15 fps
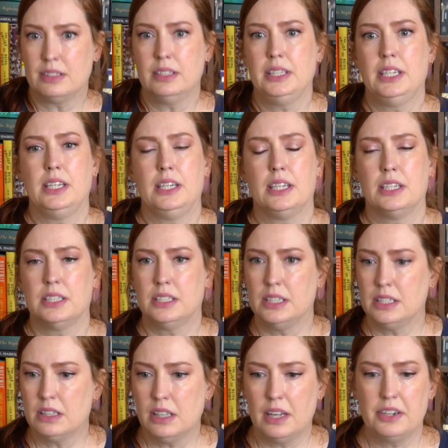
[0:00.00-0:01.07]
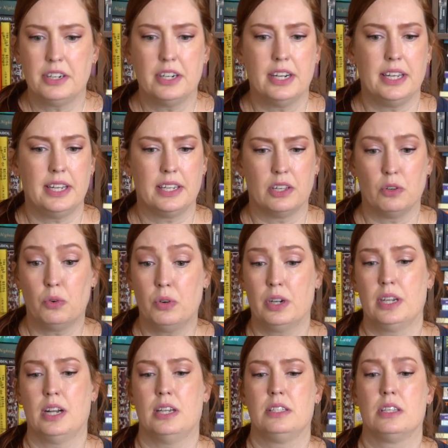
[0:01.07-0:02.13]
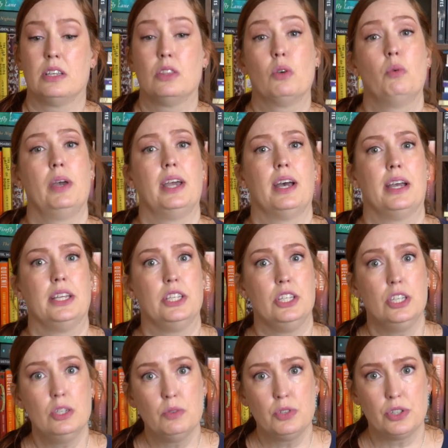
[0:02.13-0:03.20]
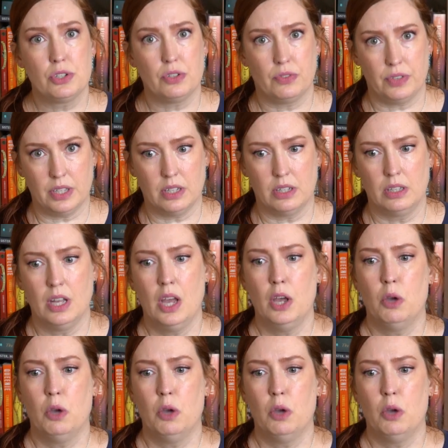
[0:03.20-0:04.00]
cleaning and decluttering and organizing the way I used to feel,